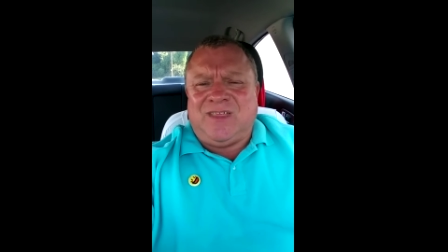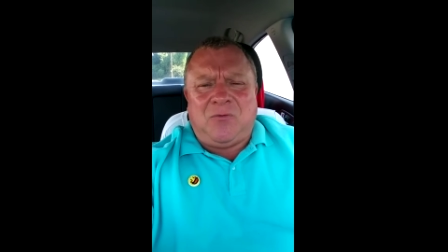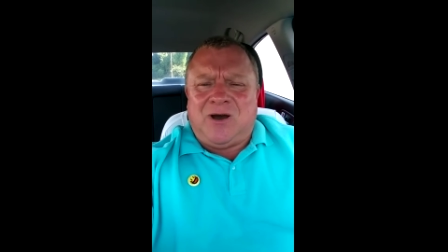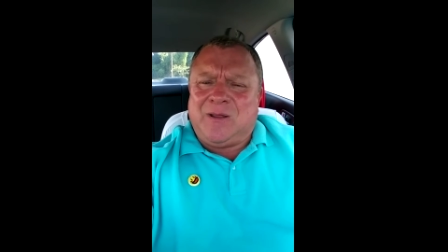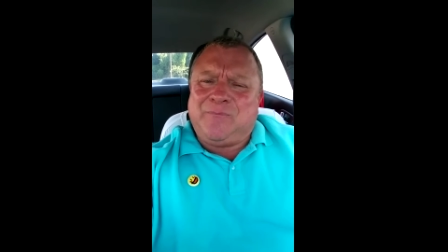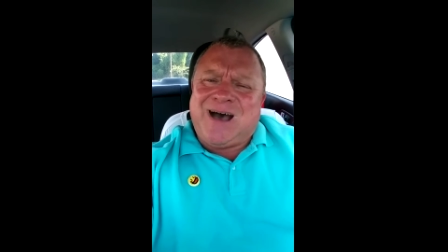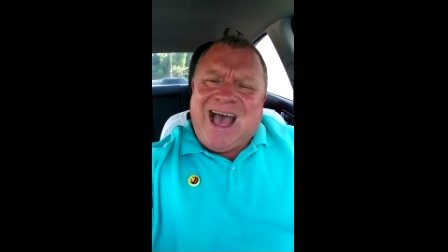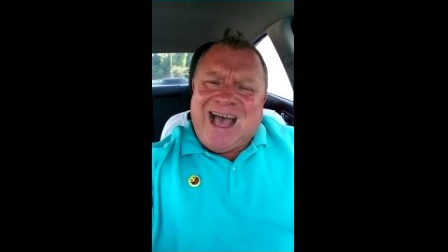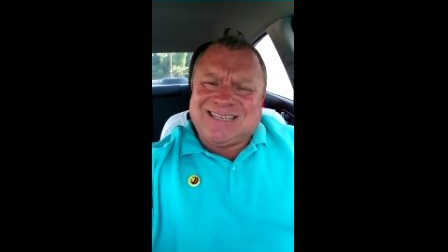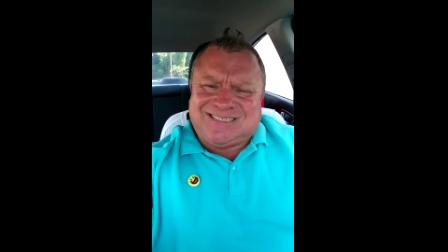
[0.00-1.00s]
They want to
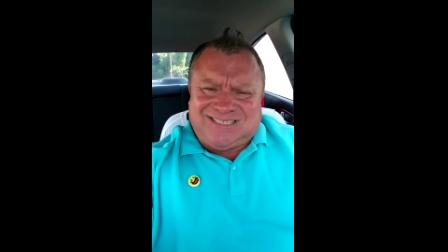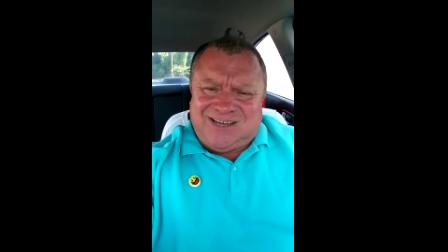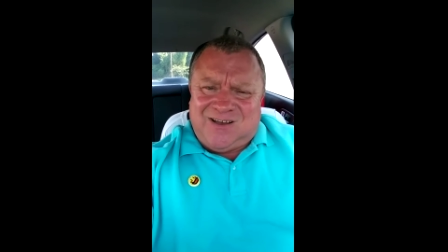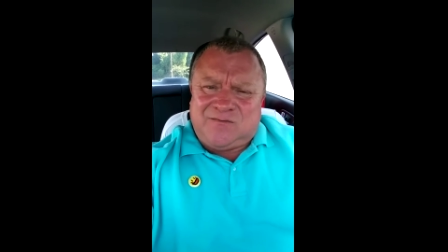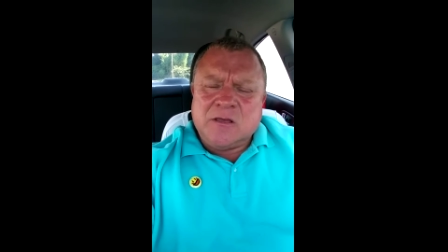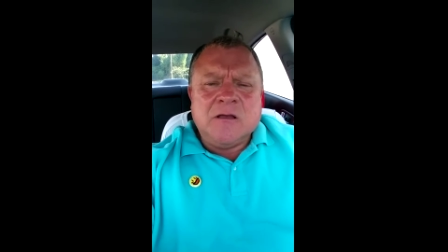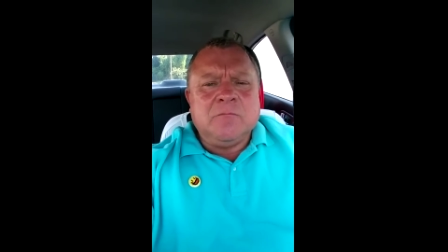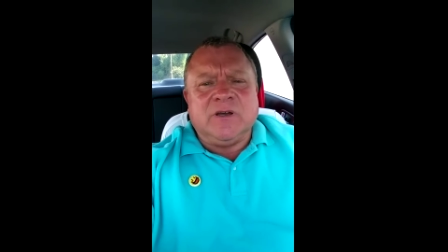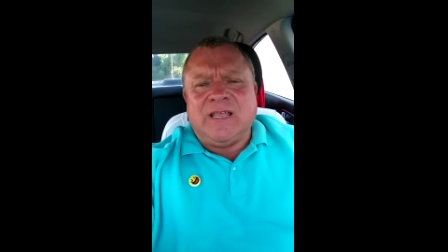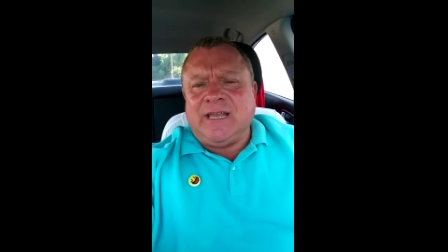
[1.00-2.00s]
buy stuff,
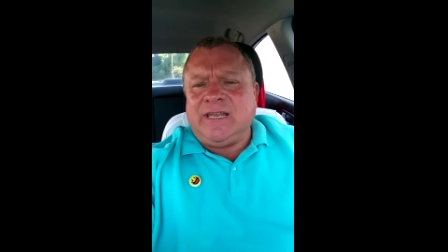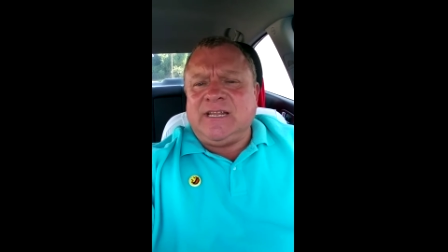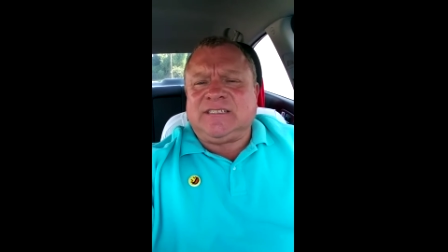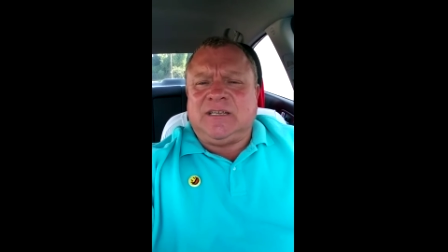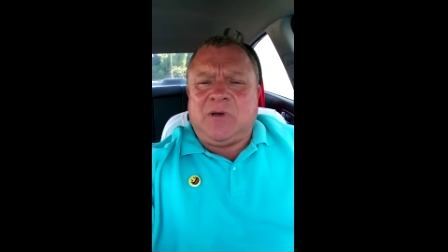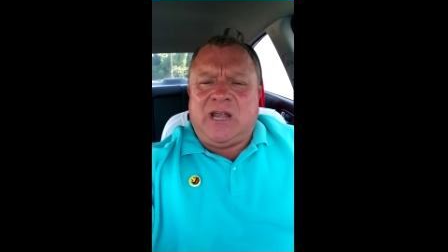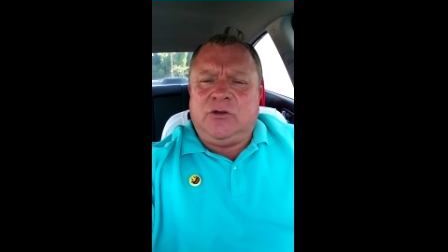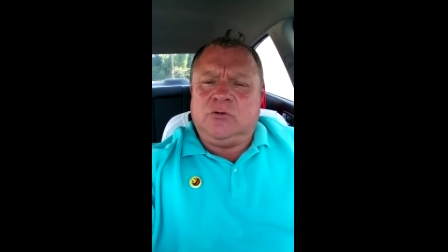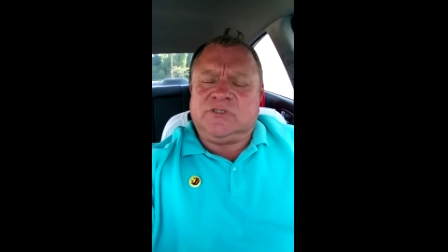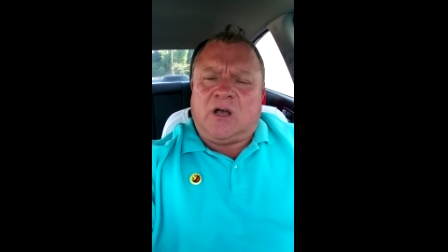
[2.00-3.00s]
but they need somebody
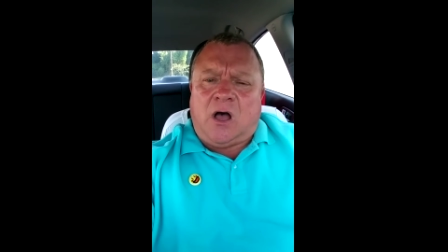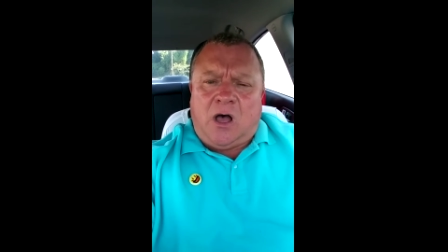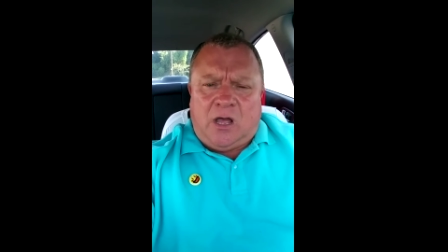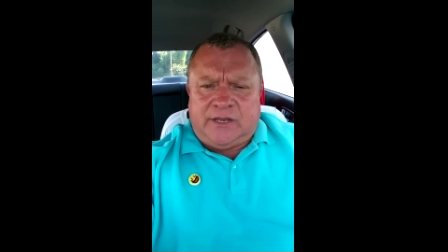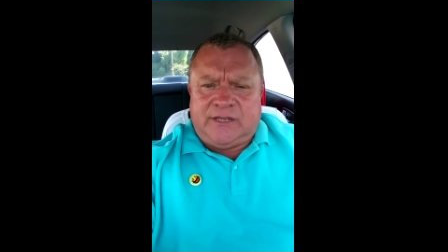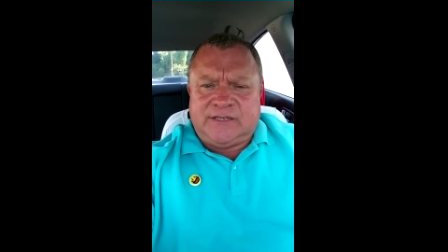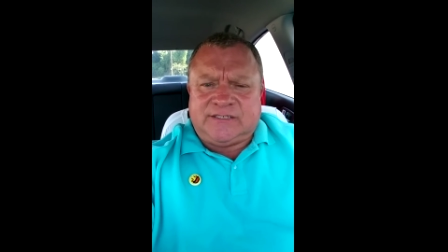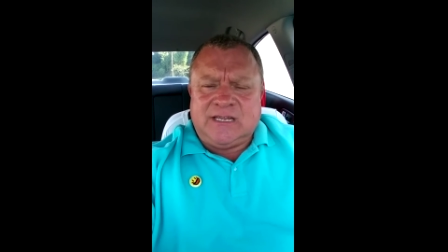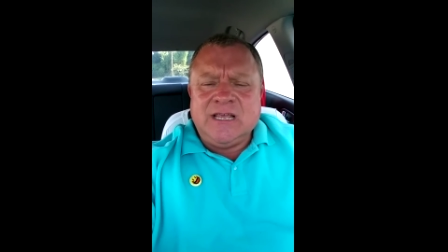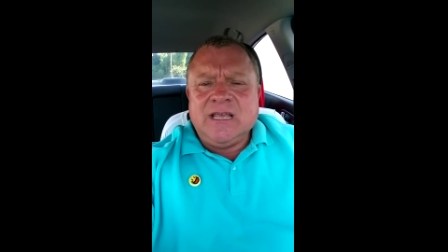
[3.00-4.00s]
who's
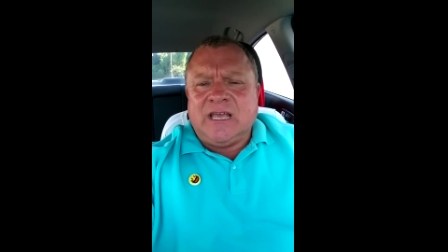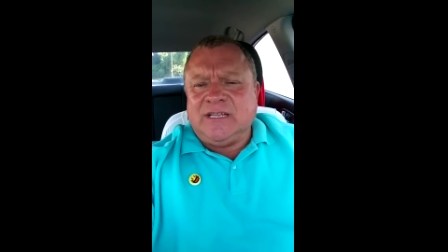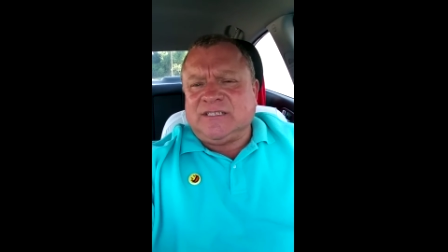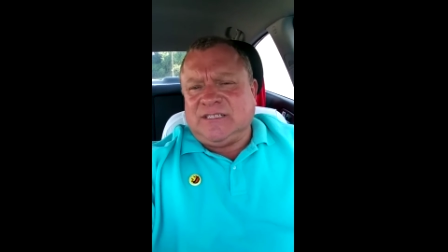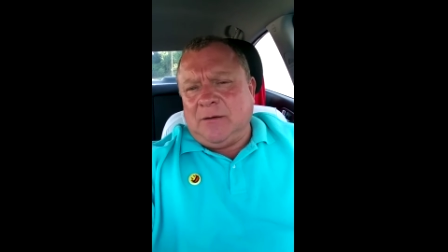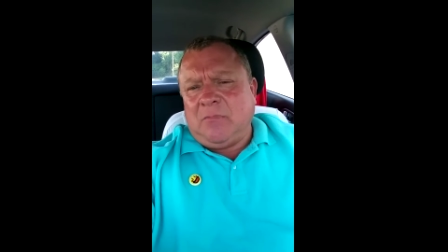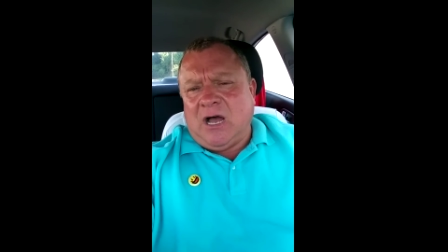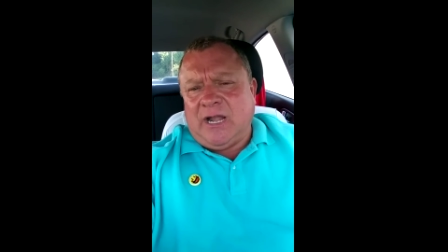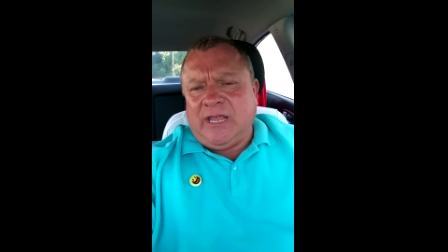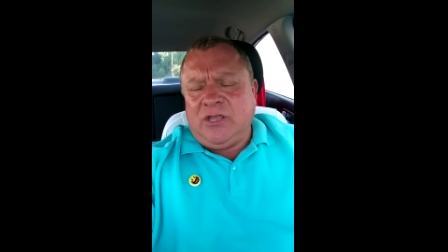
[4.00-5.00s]
honest and
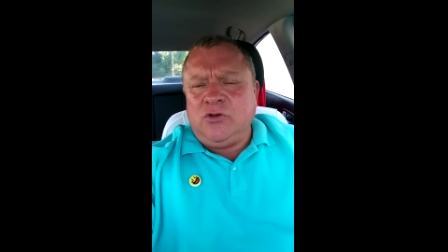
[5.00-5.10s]
somebody